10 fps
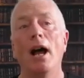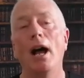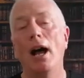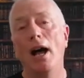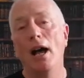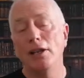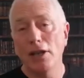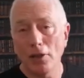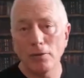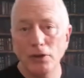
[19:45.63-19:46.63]

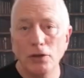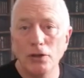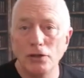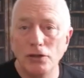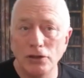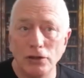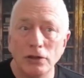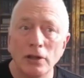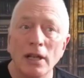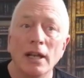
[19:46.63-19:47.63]
Another one you could
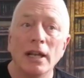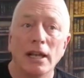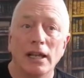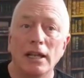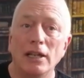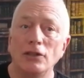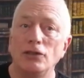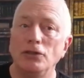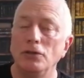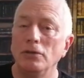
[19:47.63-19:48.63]
do is
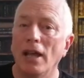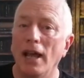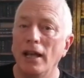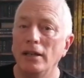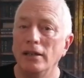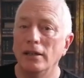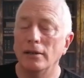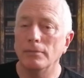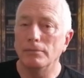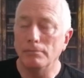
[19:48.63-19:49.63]
you can
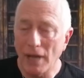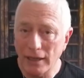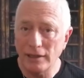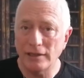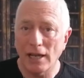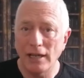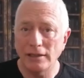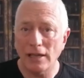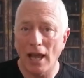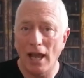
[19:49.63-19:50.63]

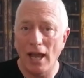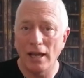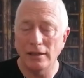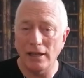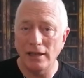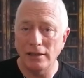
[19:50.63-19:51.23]
meditate and